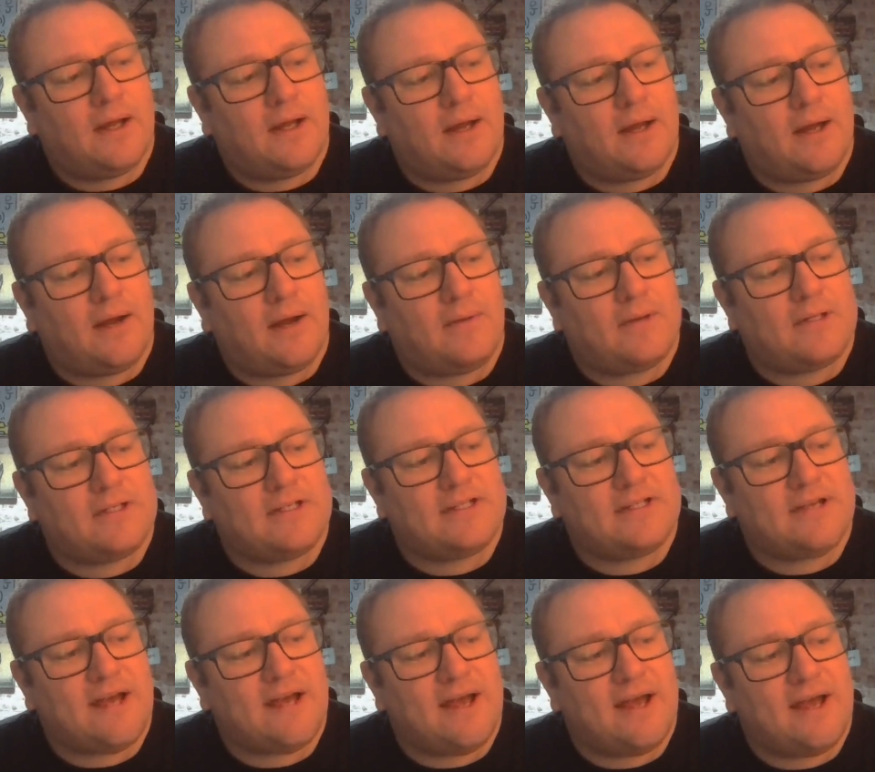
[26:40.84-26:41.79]
I would
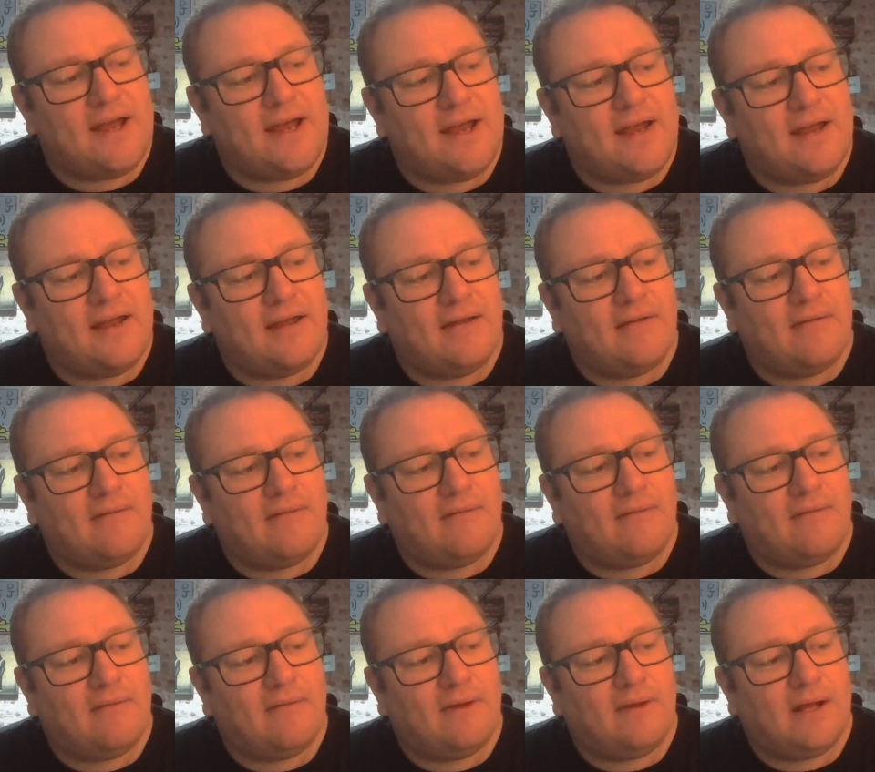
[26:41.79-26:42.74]
say,
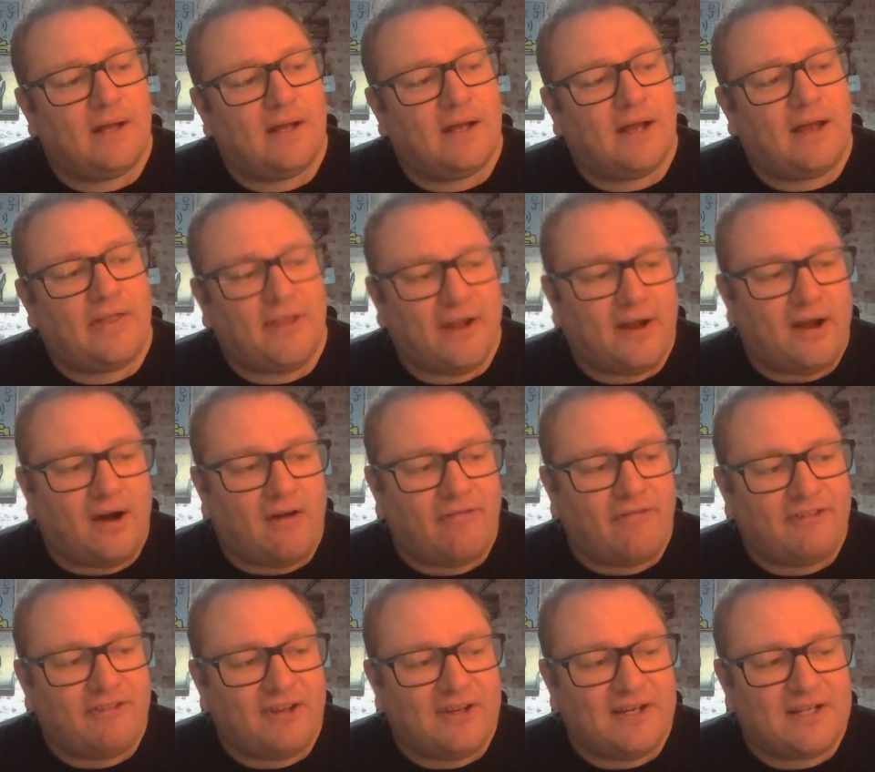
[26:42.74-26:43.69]
I think
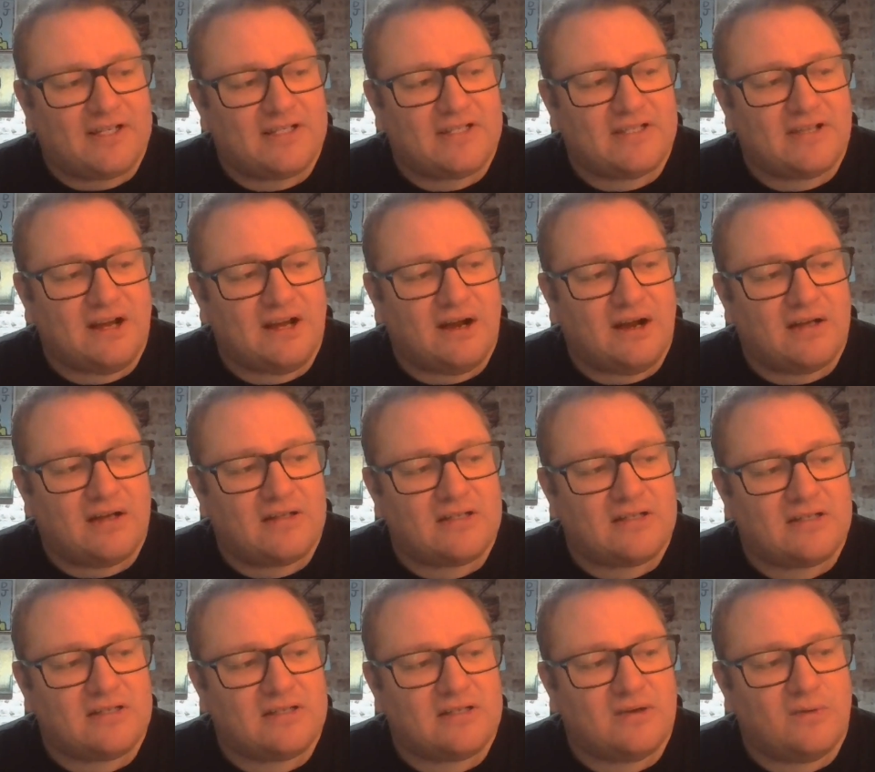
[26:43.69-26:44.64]
often it
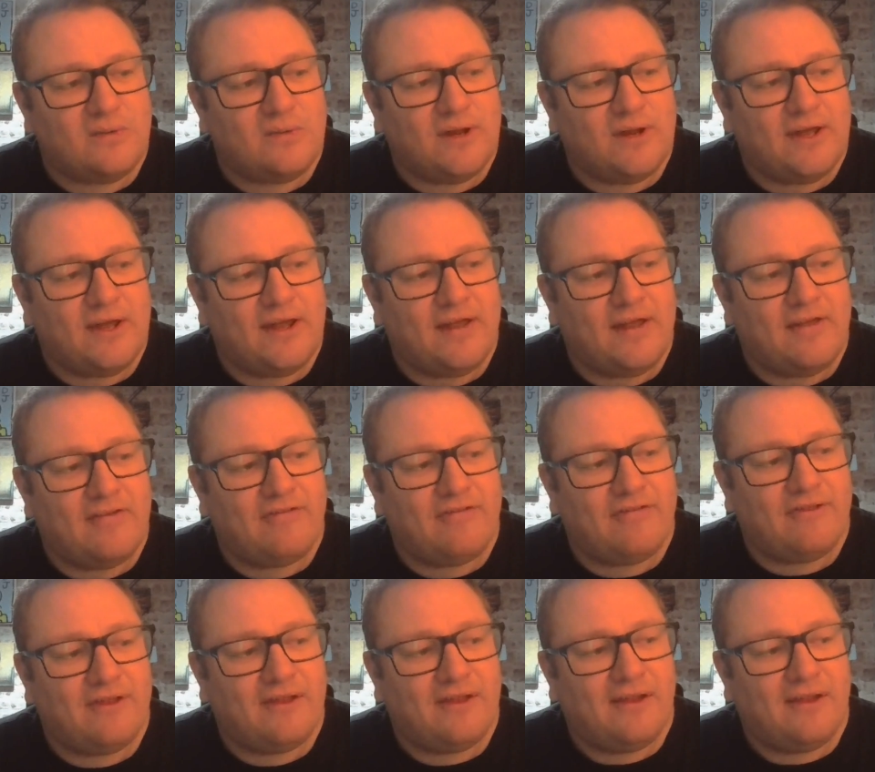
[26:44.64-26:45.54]
starts with